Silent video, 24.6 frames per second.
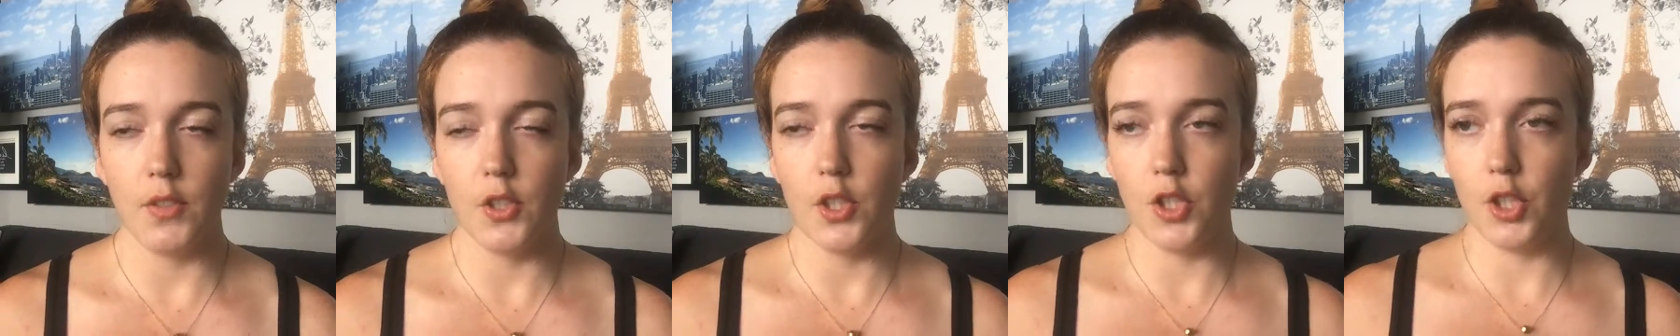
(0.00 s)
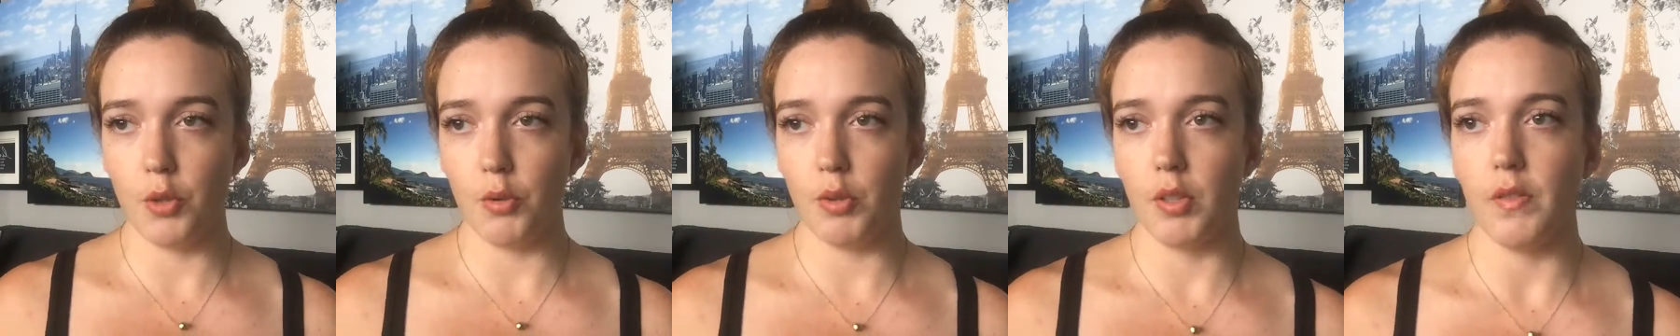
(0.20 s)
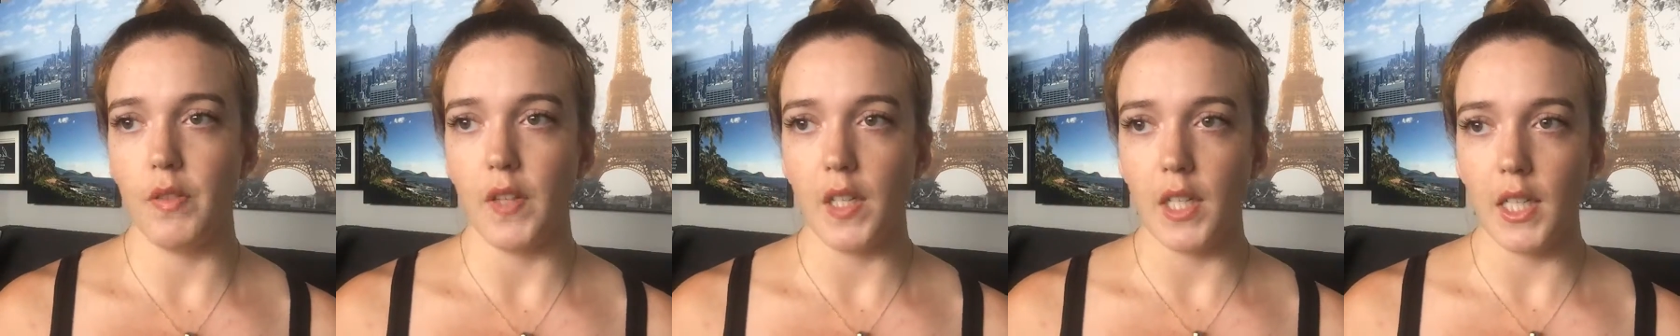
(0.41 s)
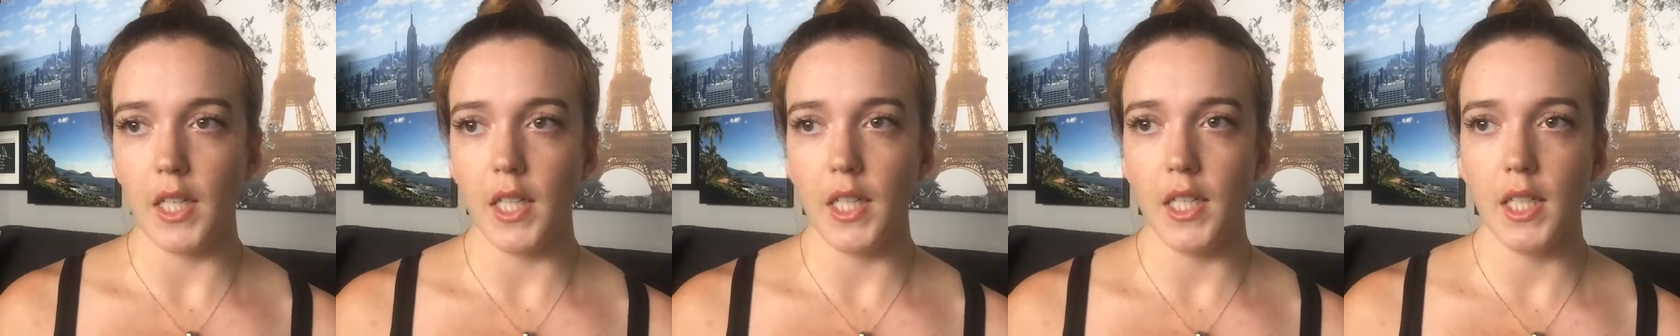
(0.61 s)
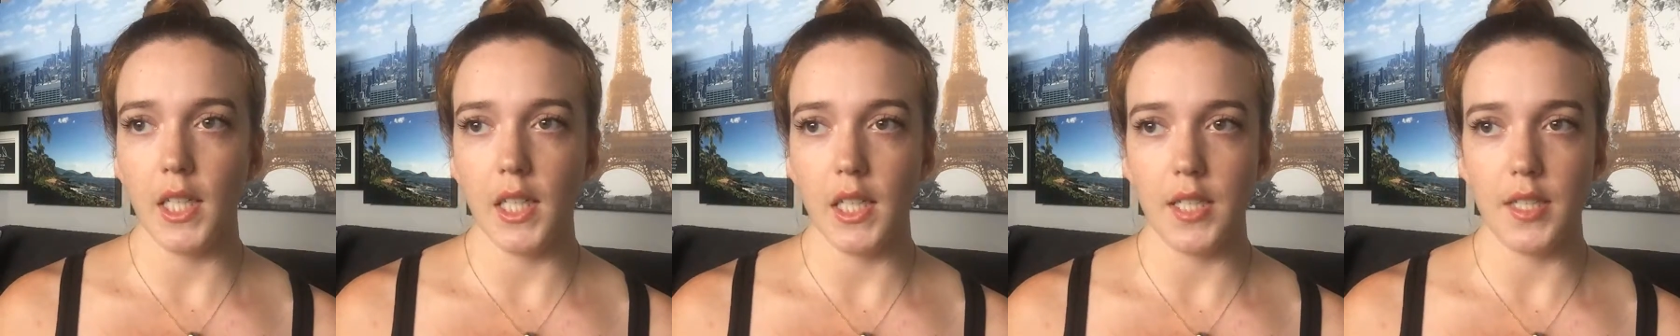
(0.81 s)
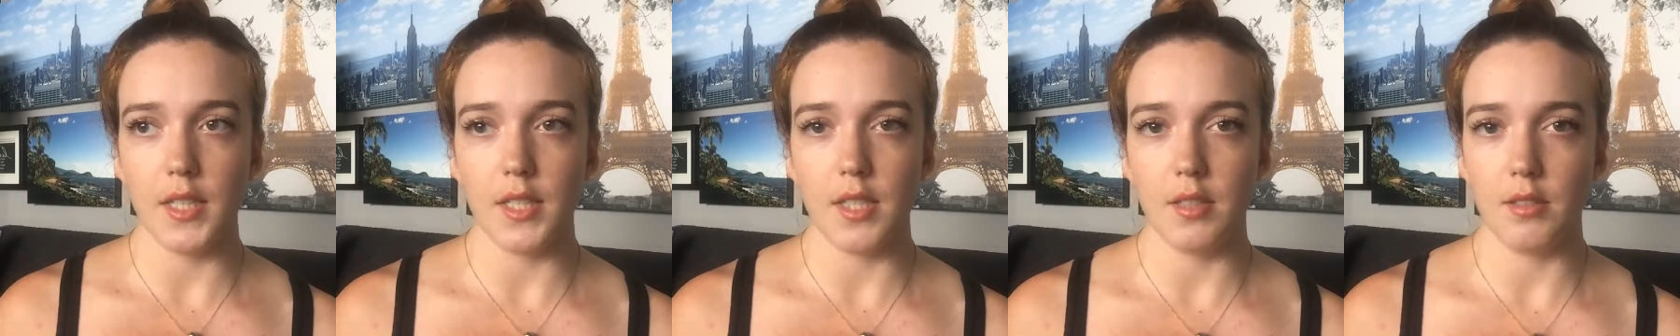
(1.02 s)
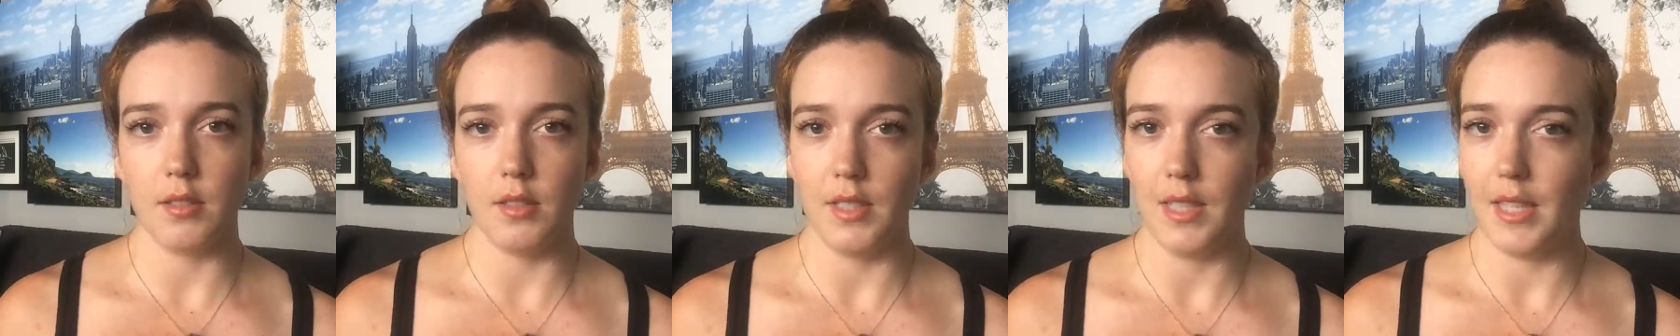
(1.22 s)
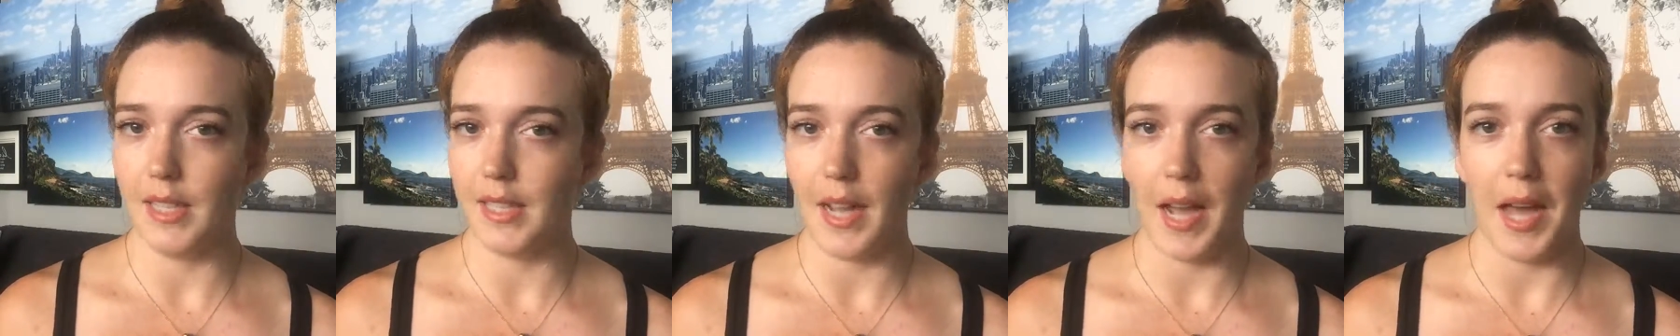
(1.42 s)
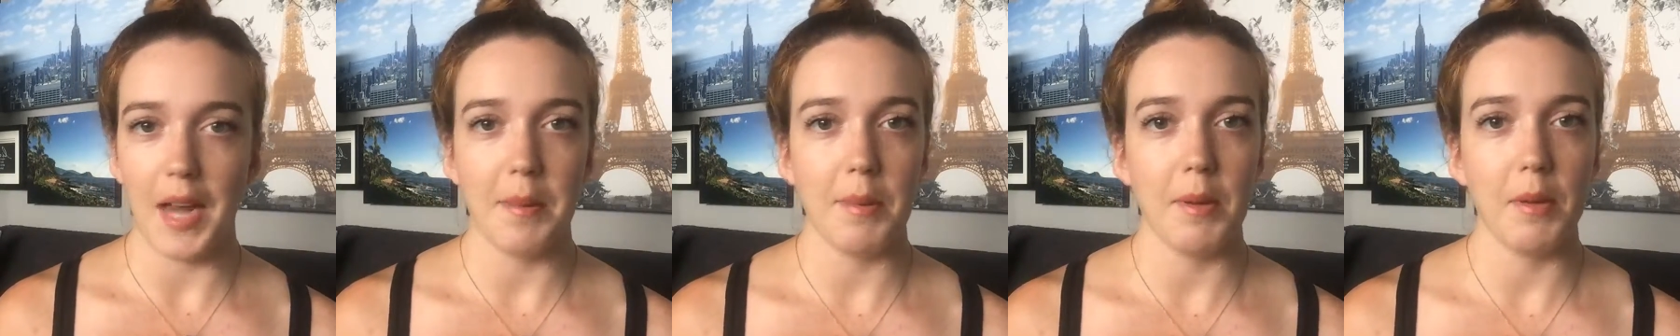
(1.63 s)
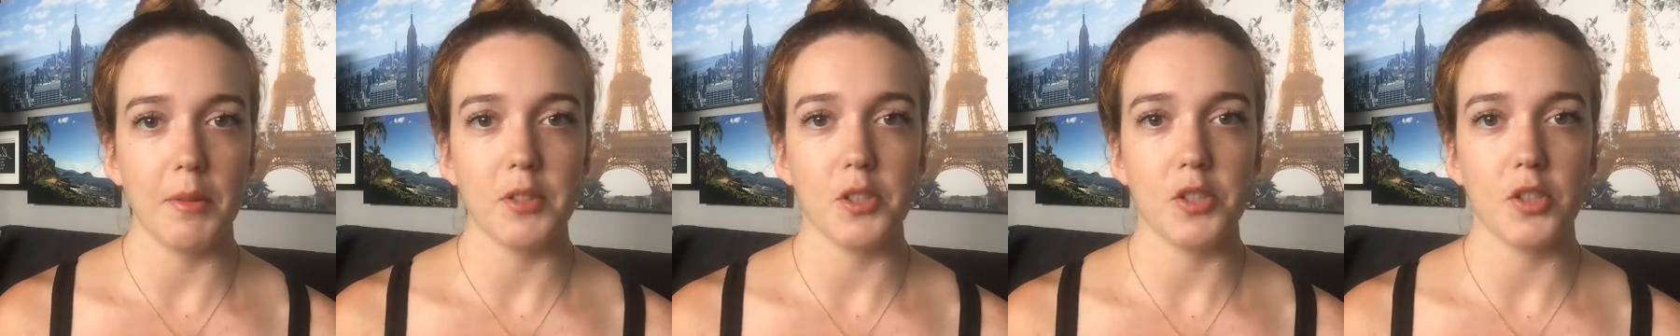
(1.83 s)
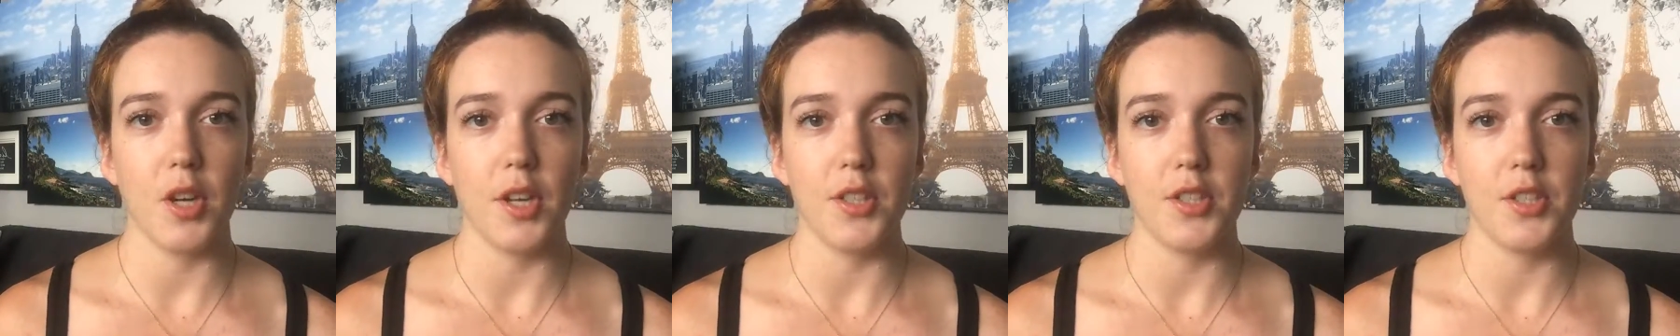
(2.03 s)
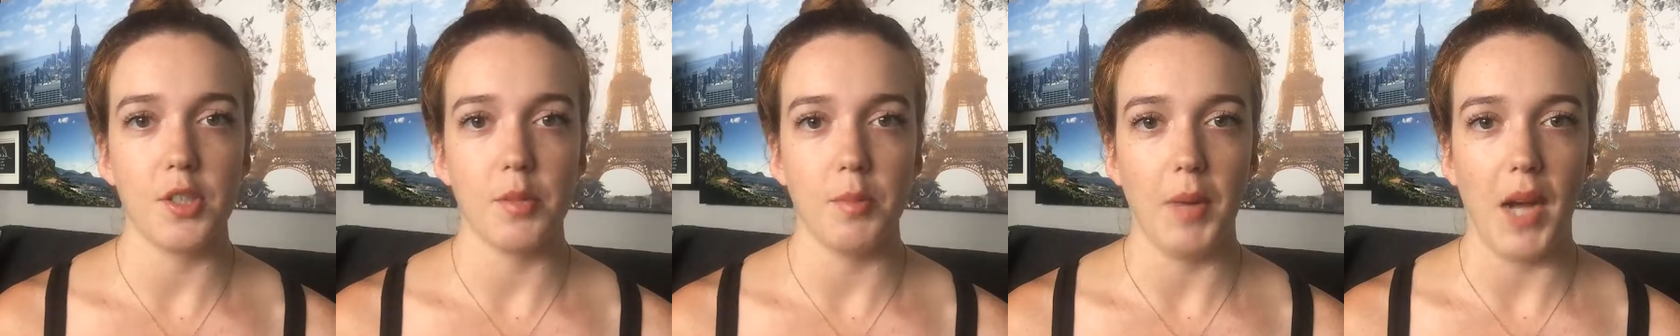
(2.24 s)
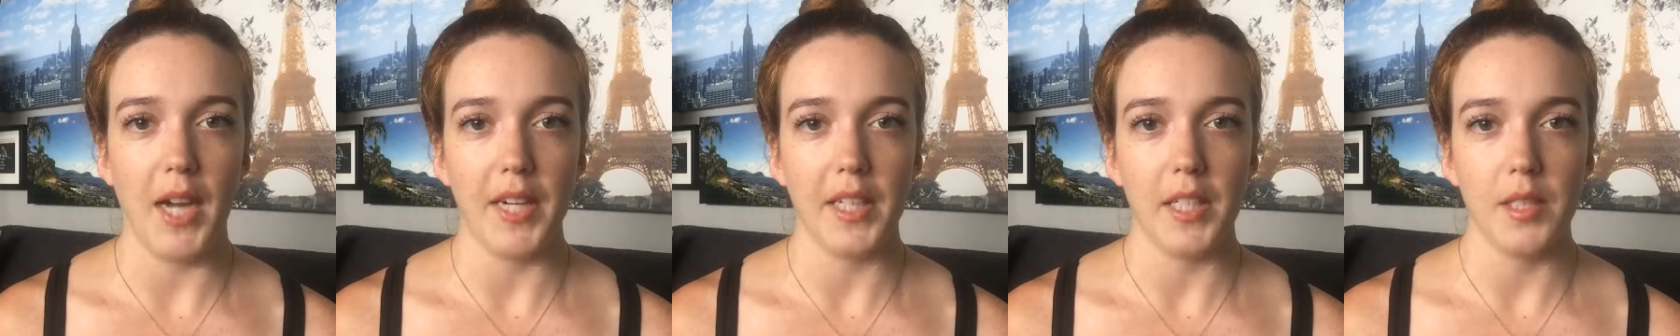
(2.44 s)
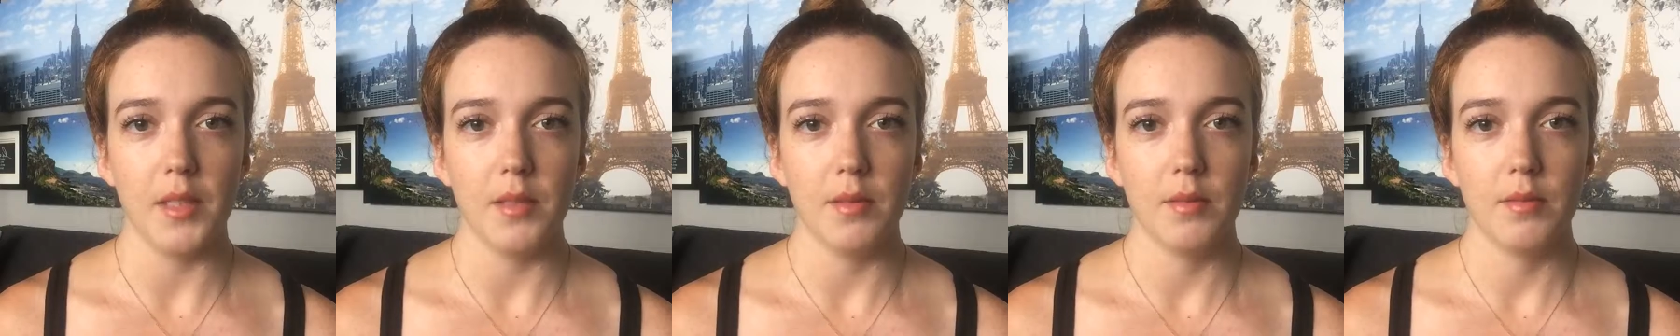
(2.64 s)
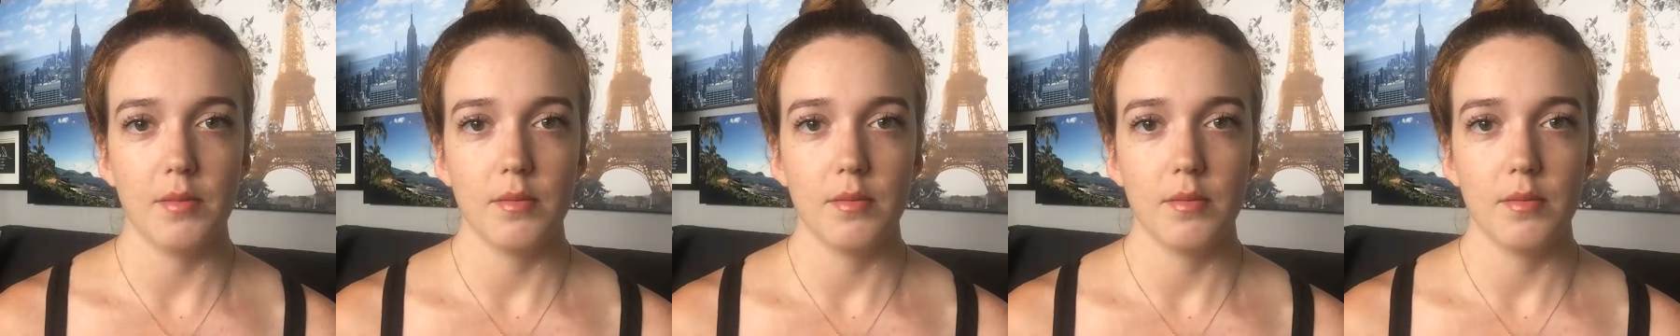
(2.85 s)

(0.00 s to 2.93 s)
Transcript: intuitive eating is you got to be able to trust your body.